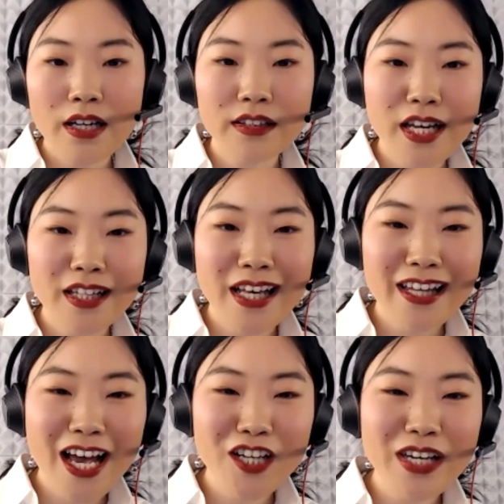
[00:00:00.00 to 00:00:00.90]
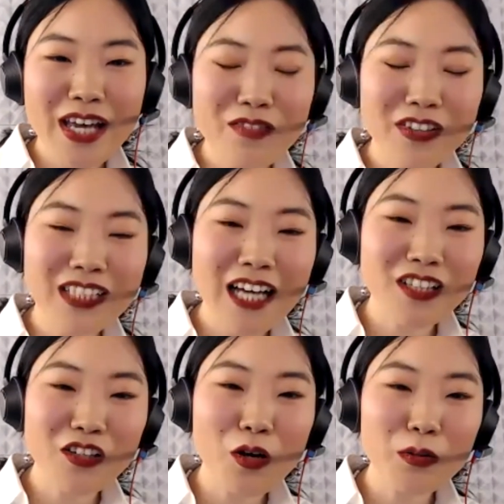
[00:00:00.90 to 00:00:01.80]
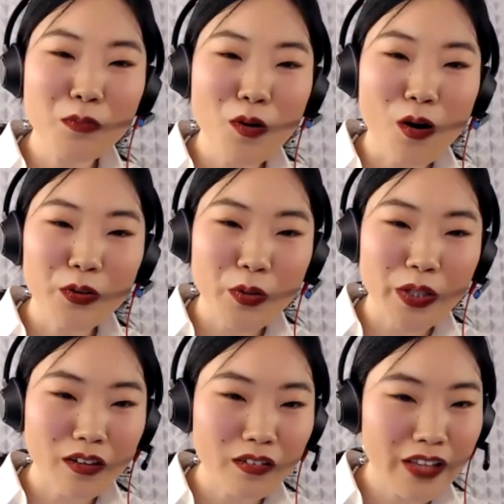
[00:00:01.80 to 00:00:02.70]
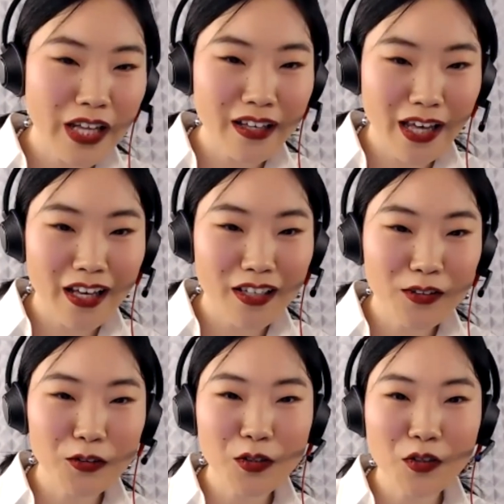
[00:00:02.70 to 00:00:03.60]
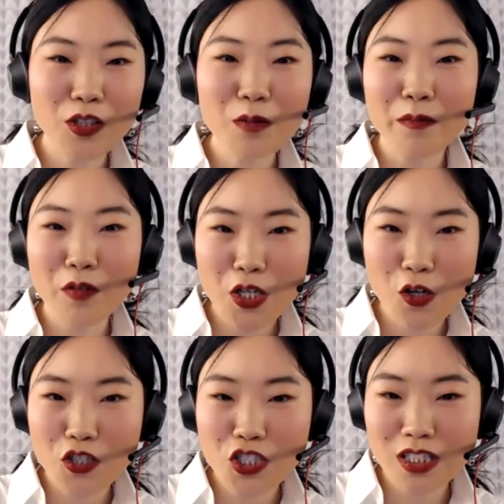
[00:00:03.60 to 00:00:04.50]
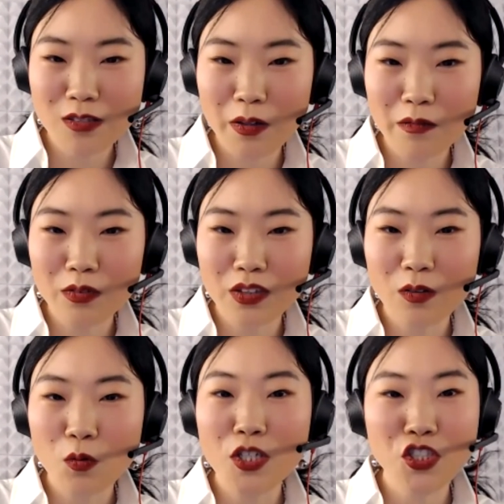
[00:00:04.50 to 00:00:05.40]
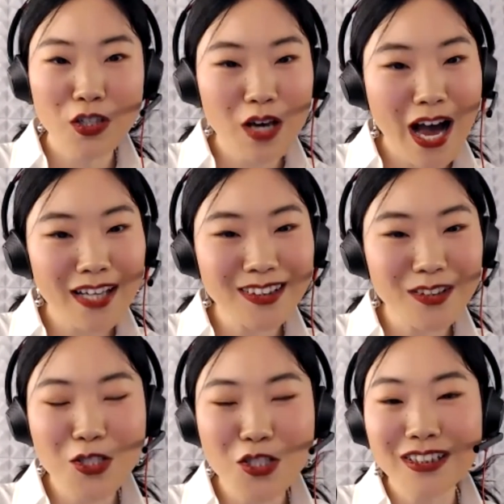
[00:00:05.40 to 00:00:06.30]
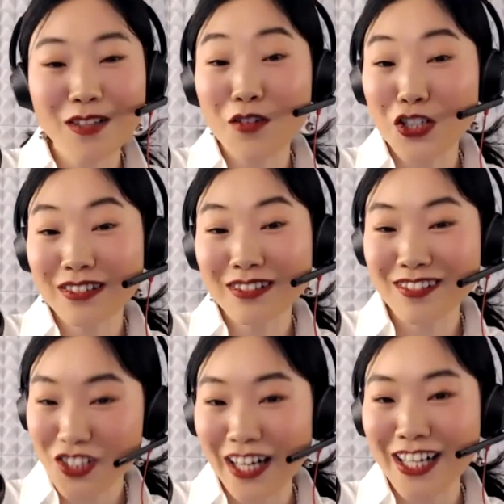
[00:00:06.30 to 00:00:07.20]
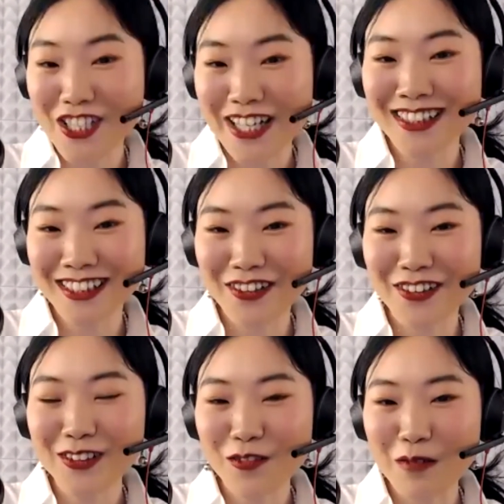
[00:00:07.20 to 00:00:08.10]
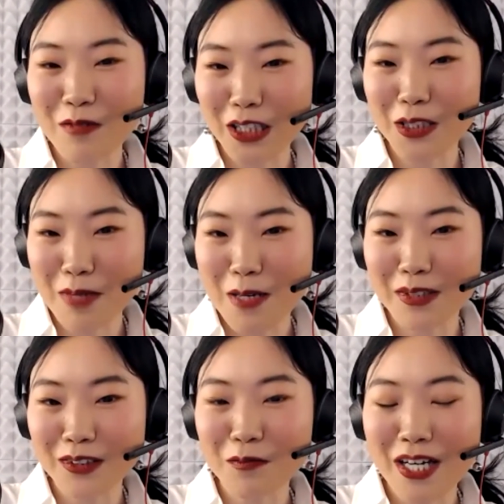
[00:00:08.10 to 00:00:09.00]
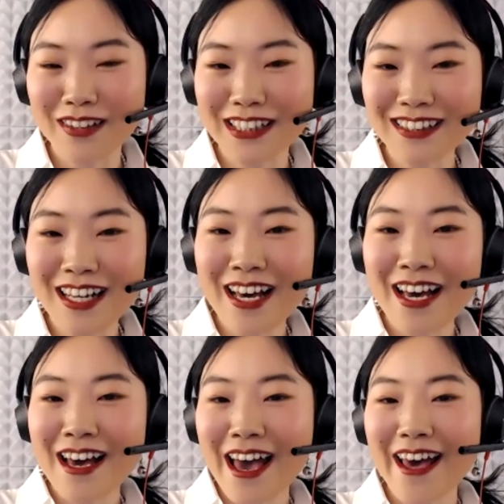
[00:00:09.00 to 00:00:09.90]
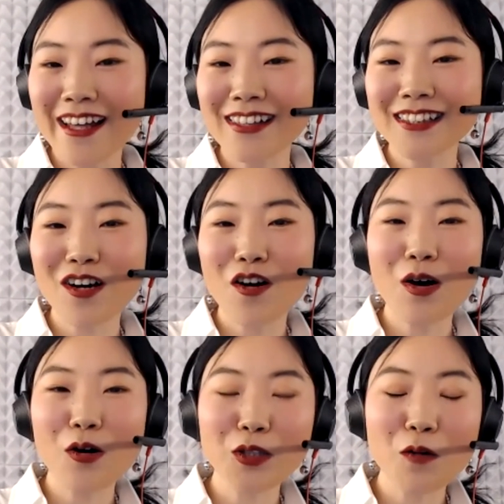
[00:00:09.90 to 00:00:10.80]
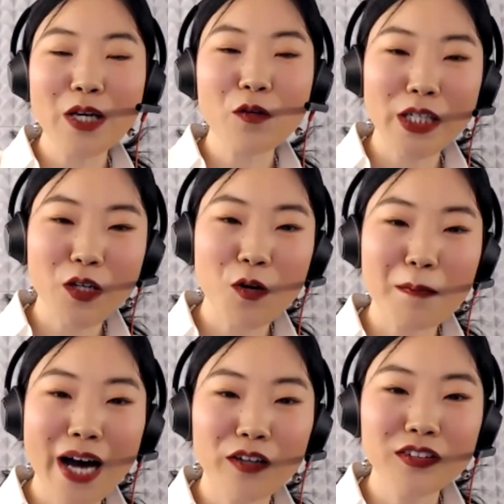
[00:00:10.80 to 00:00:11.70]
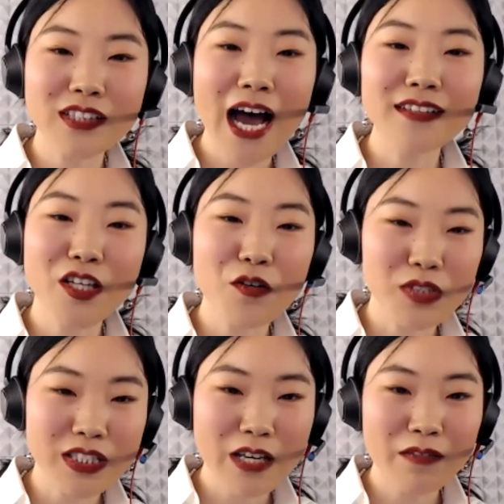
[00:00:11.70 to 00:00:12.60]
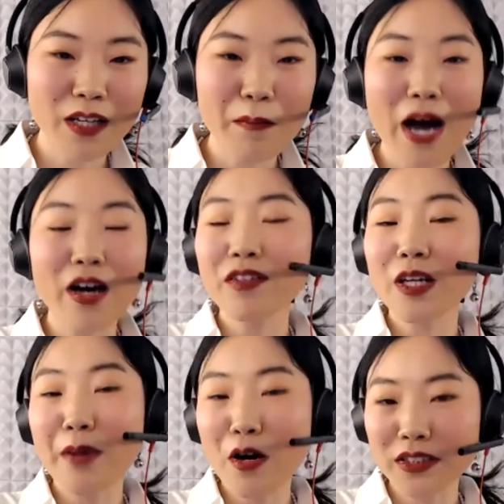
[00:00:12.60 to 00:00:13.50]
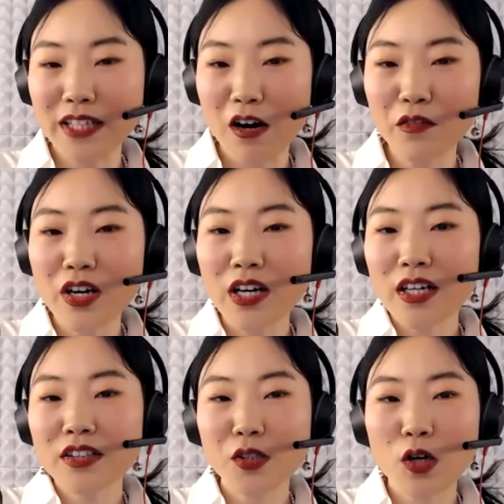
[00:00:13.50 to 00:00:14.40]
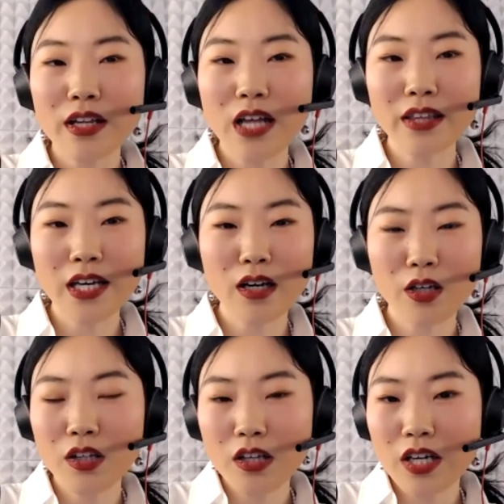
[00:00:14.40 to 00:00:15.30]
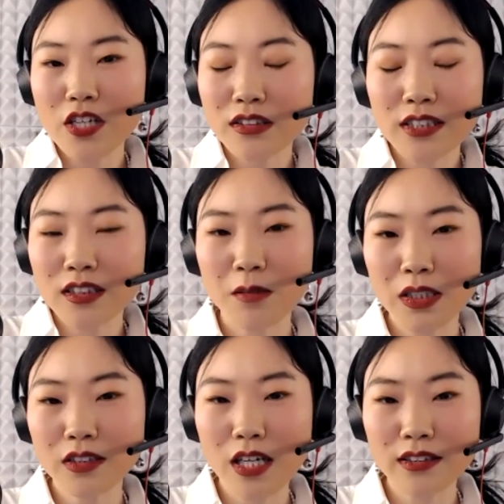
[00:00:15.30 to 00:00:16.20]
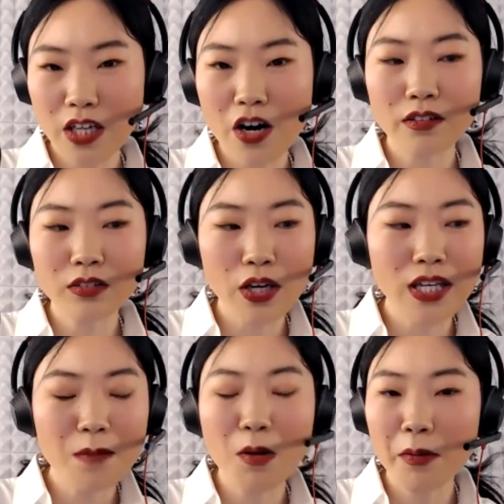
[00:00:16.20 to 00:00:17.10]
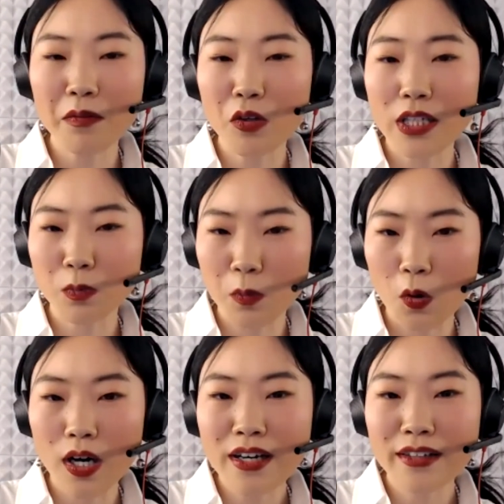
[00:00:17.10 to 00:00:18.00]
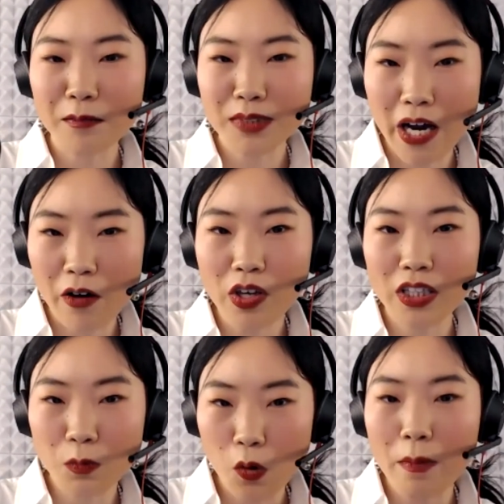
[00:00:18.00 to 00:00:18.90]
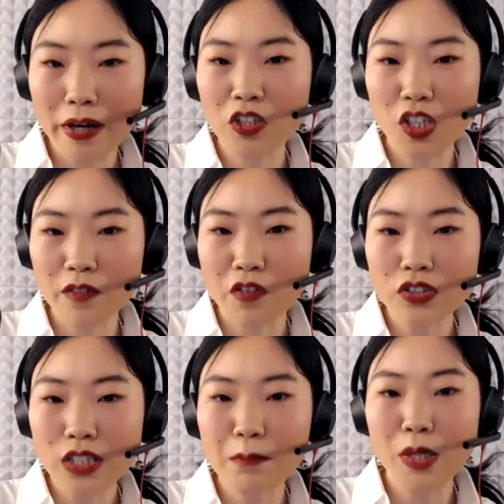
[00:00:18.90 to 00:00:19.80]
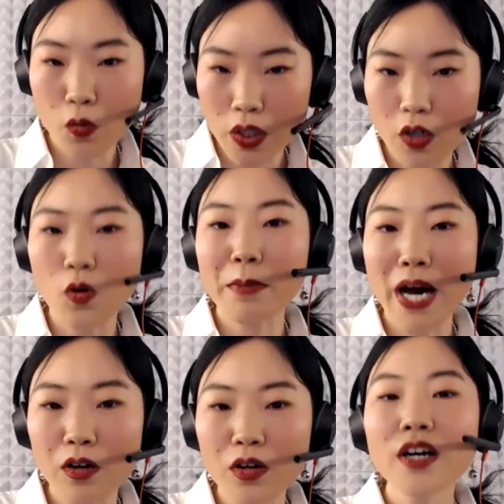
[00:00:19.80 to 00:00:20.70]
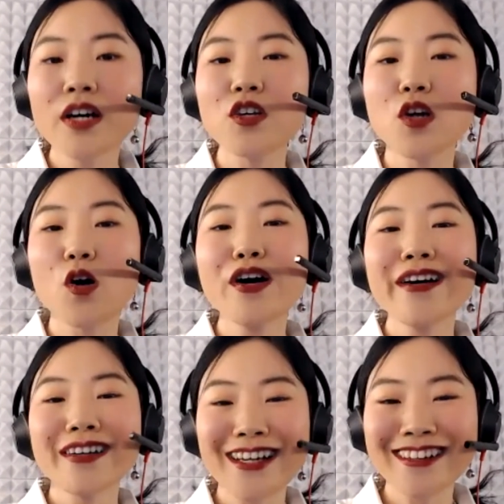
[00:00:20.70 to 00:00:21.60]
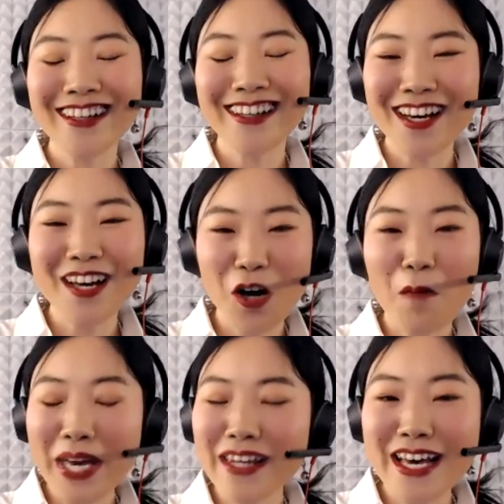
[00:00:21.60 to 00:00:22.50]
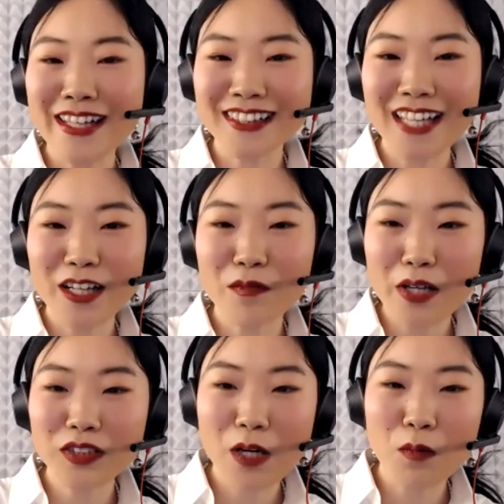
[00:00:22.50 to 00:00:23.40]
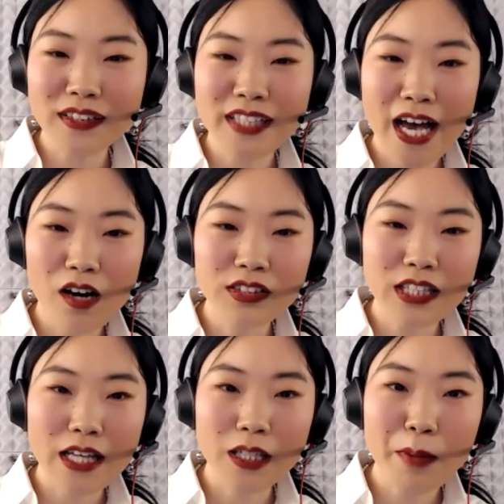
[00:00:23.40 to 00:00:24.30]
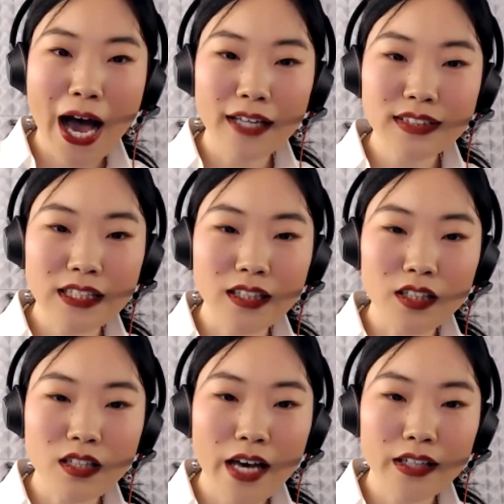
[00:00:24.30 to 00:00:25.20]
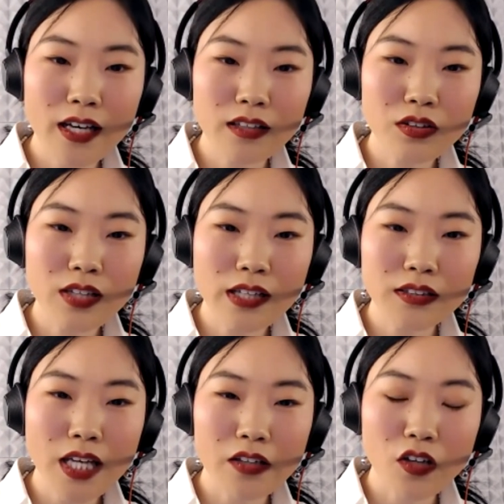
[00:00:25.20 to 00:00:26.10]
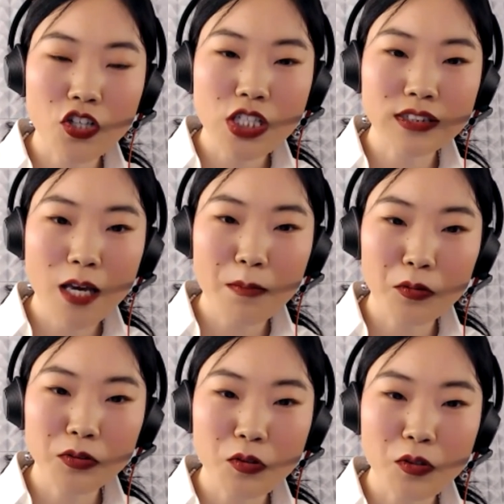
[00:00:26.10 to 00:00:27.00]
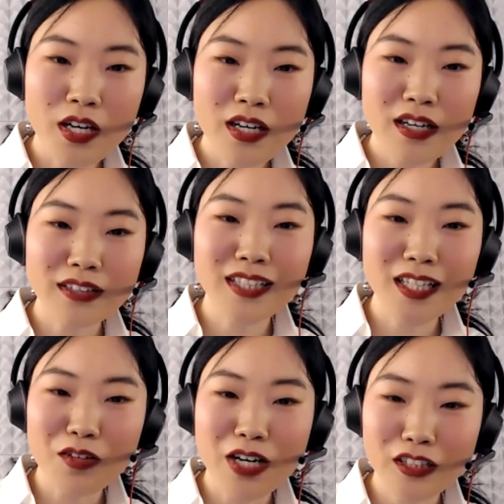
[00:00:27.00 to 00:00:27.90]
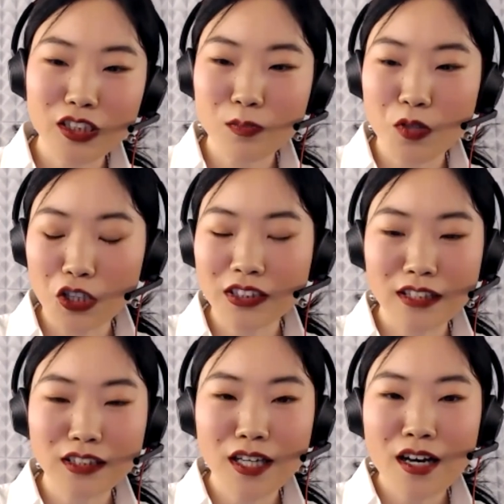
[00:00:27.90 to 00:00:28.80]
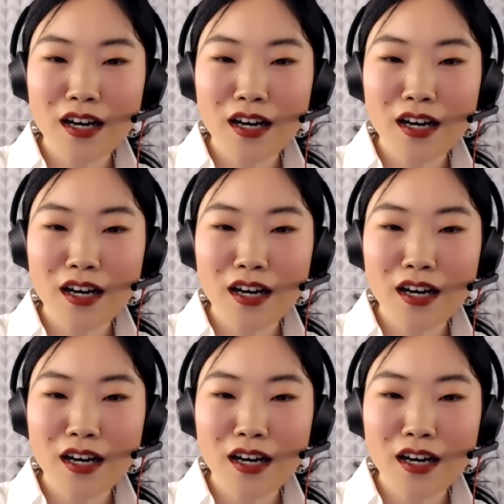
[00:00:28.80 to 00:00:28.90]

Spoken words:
it actually emphasizes a lot more on critical thinking, because you need to be very conscious with the question you ask, which is a very challenging skills for lots of people, to be honest, and also be critical about the answer you receive and about even about yourself. So I think a good education system is there to enable people to explore themselves, explore about the universe, and be critical about, you know, the opinions and values they once held in the past. And I do think that technology is able to accelerate this process.